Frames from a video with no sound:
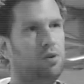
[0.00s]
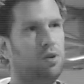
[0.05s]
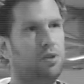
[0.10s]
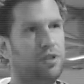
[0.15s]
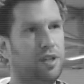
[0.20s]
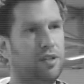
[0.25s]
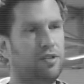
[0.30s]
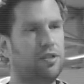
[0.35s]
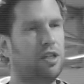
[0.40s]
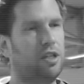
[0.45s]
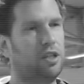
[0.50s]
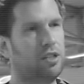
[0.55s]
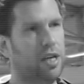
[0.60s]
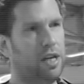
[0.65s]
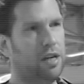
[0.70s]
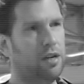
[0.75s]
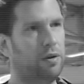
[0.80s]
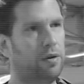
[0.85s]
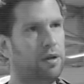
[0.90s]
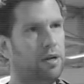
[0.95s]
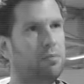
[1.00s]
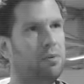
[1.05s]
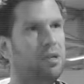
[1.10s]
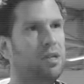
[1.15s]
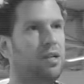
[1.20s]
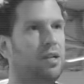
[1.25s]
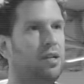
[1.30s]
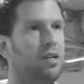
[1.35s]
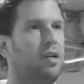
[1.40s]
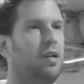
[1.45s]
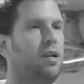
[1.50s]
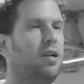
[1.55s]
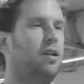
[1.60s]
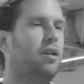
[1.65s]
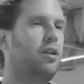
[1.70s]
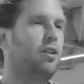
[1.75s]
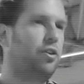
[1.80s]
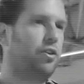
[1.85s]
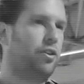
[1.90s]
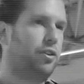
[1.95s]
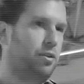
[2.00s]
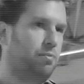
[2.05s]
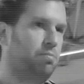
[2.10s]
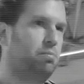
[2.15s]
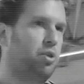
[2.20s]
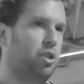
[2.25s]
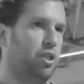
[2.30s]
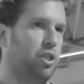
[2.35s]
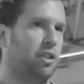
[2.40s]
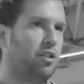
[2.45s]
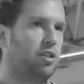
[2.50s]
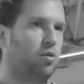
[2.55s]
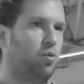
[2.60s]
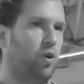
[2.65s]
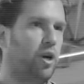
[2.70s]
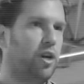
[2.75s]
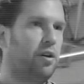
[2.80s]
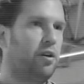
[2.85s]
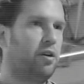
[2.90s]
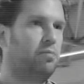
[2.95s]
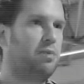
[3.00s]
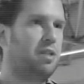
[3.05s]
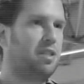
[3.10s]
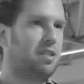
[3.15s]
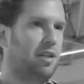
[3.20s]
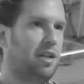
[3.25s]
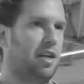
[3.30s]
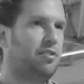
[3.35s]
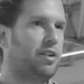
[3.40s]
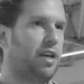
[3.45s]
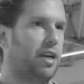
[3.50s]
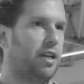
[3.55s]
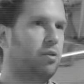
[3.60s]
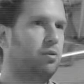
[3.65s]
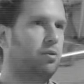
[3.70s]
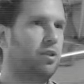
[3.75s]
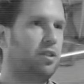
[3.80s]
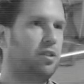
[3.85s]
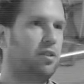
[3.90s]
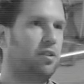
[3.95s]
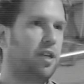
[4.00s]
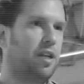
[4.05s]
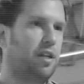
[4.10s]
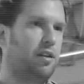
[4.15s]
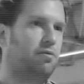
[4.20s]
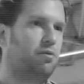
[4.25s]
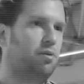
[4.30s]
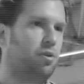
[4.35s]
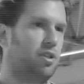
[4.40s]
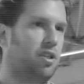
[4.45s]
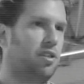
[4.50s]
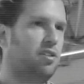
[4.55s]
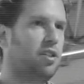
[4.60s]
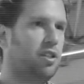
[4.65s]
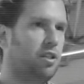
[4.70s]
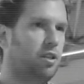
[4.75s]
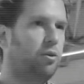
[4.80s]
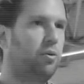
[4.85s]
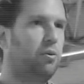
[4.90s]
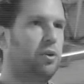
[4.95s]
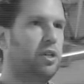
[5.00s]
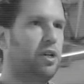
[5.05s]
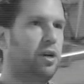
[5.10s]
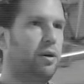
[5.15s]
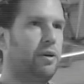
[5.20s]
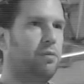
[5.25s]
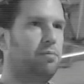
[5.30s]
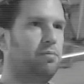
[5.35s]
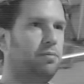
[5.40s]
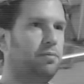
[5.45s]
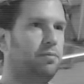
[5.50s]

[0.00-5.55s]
you're testing a 10 RM, the predicted 1 RM is less accurate than if you're testing a 3 RM.